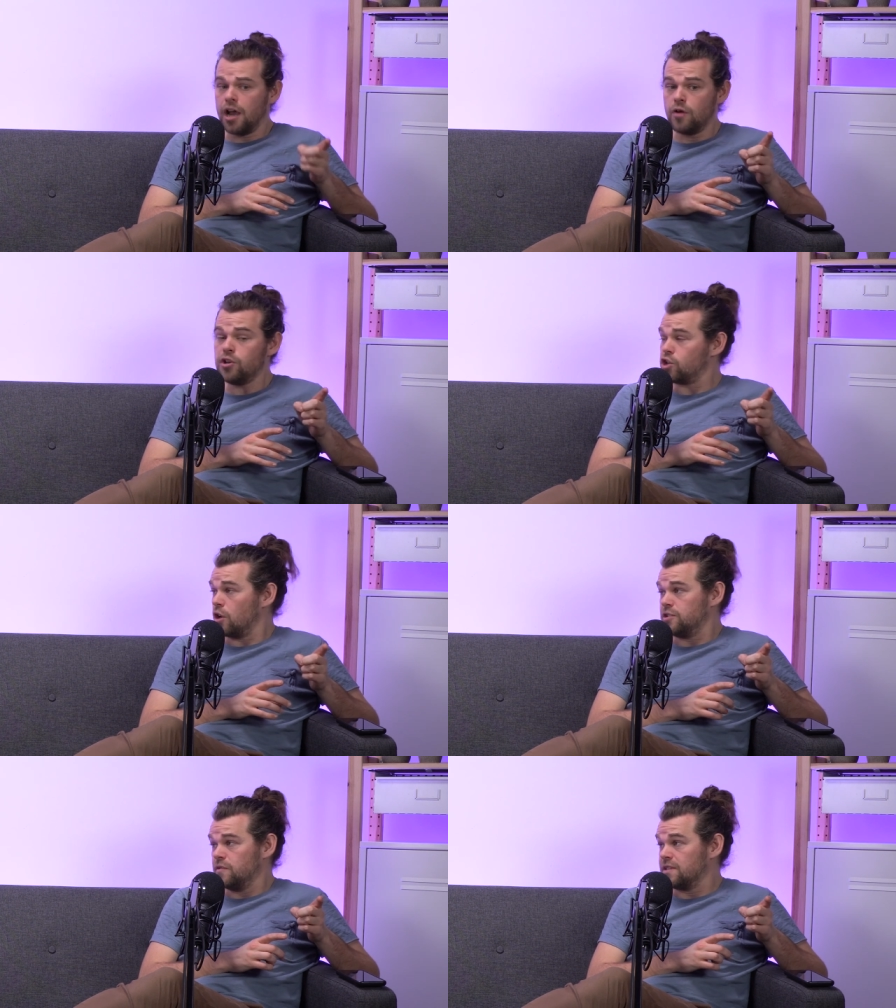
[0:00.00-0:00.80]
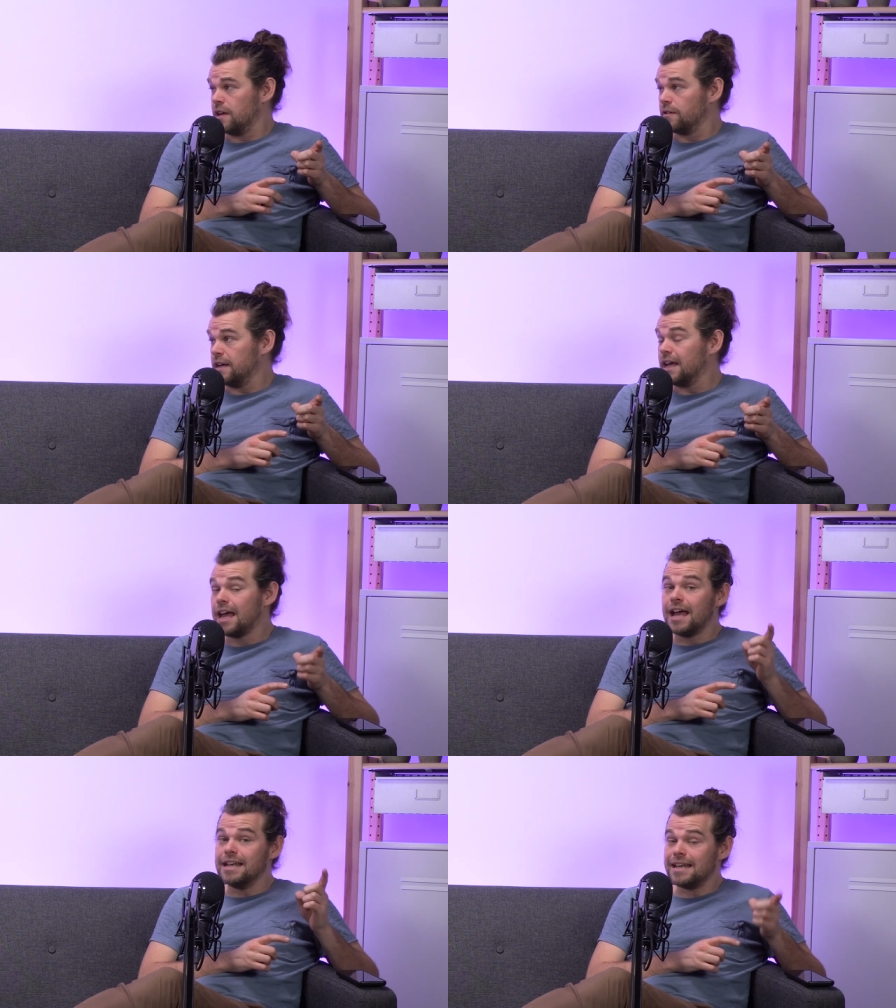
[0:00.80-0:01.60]
I only showed you Cirie.
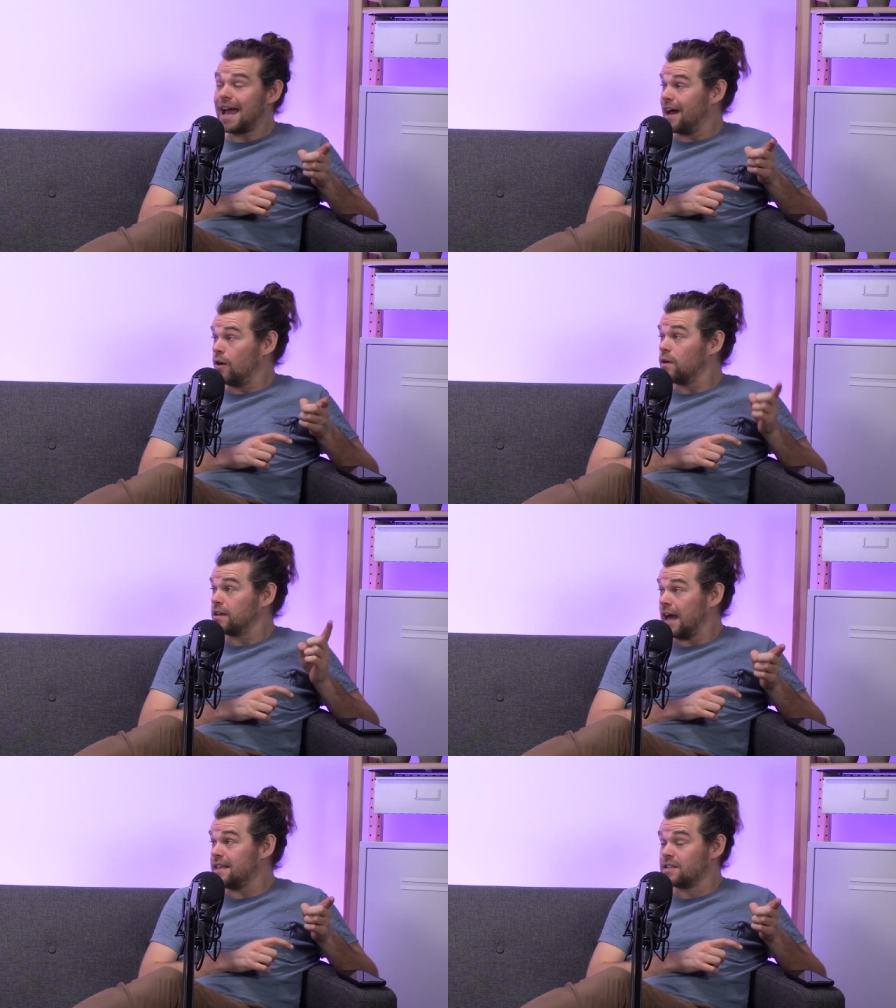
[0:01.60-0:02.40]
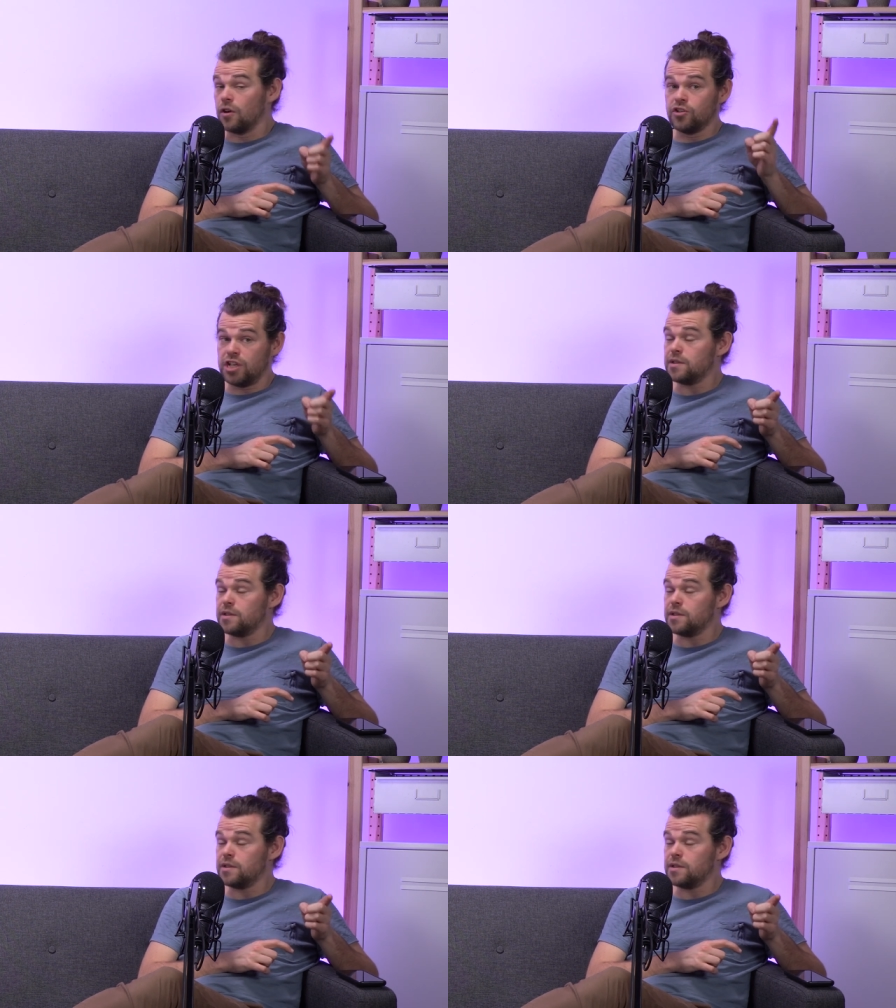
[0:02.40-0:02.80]
Now Kate's gone.